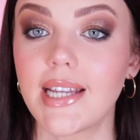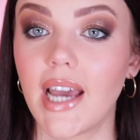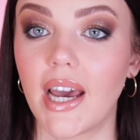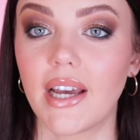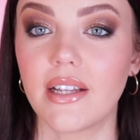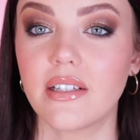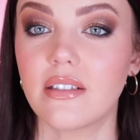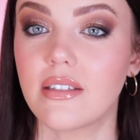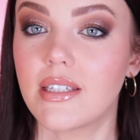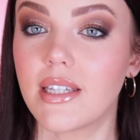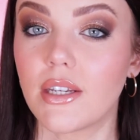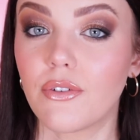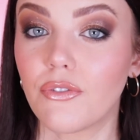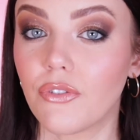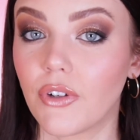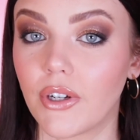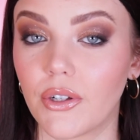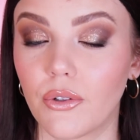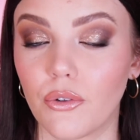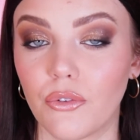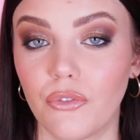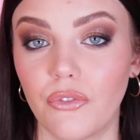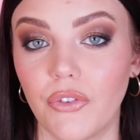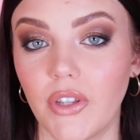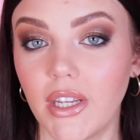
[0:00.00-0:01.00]
a
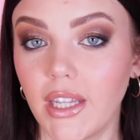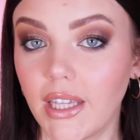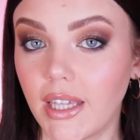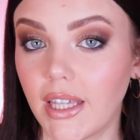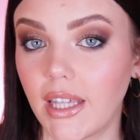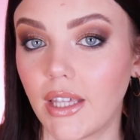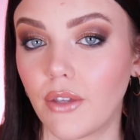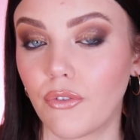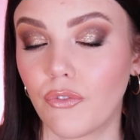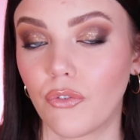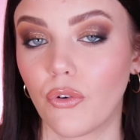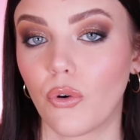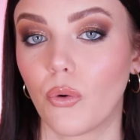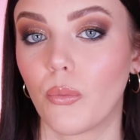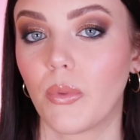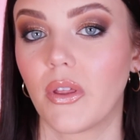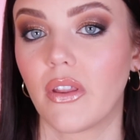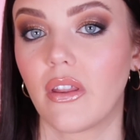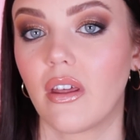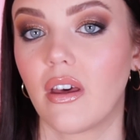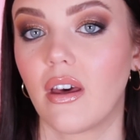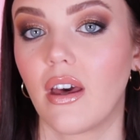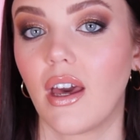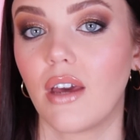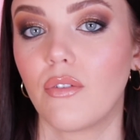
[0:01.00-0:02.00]
different or finicky formula,